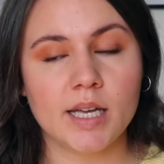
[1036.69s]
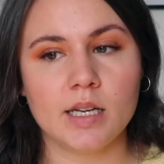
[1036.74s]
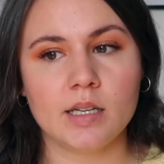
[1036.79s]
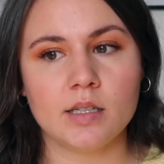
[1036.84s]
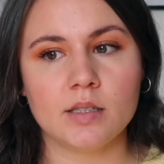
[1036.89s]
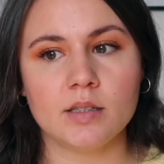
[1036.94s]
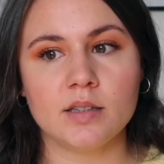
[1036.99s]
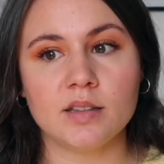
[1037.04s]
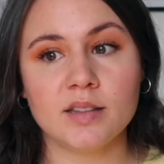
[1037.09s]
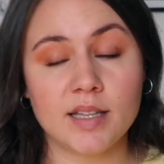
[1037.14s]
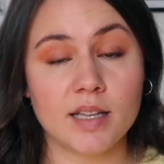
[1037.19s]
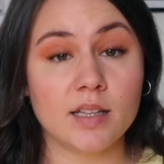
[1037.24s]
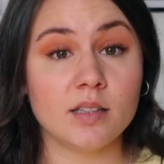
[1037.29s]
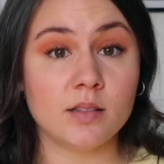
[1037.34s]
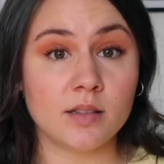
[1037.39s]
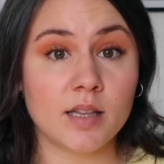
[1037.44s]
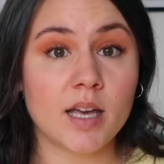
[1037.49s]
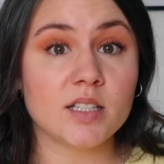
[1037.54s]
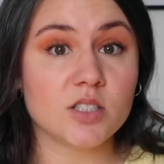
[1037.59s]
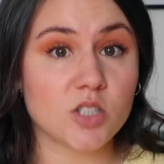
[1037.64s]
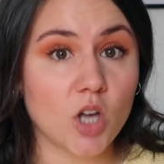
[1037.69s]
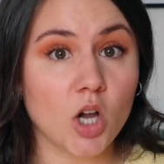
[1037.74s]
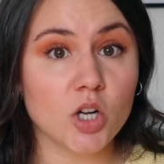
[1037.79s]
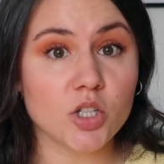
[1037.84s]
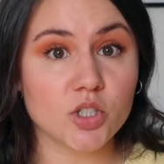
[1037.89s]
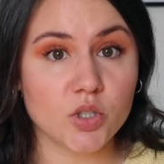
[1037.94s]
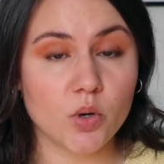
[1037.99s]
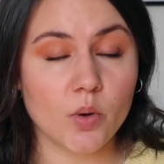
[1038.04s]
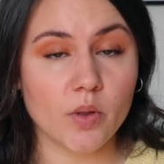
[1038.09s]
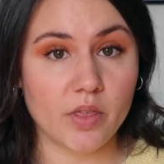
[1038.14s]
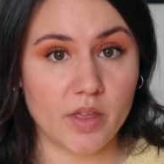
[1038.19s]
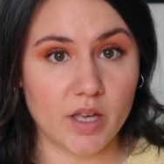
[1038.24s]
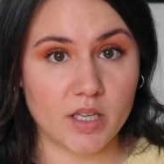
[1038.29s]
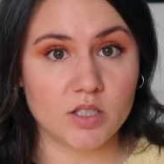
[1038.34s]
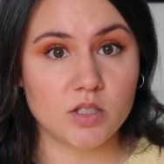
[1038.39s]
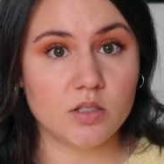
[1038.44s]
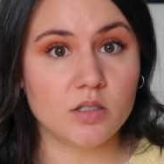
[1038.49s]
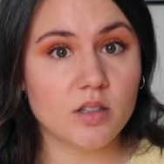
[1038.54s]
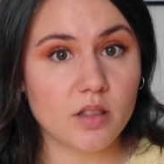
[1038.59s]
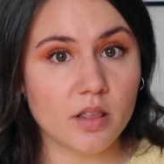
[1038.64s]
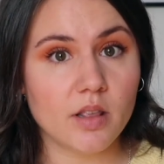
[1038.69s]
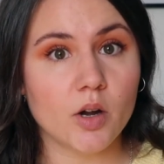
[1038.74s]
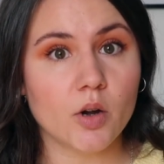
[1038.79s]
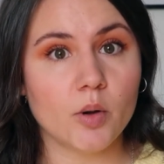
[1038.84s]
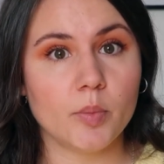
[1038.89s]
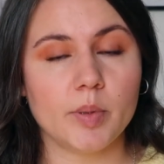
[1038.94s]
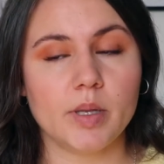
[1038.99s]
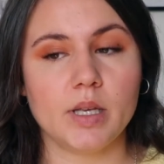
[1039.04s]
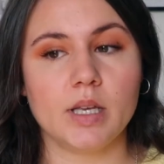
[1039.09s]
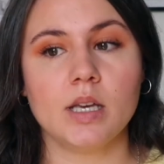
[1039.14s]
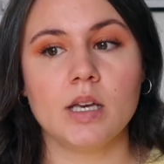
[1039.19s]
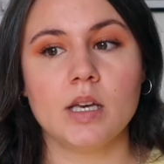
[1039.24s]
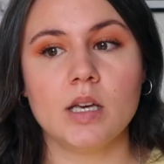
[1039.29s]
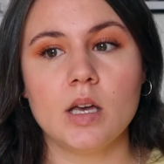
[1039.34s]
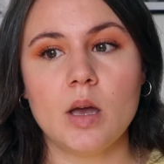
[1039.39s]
and that's also thanks to therapy.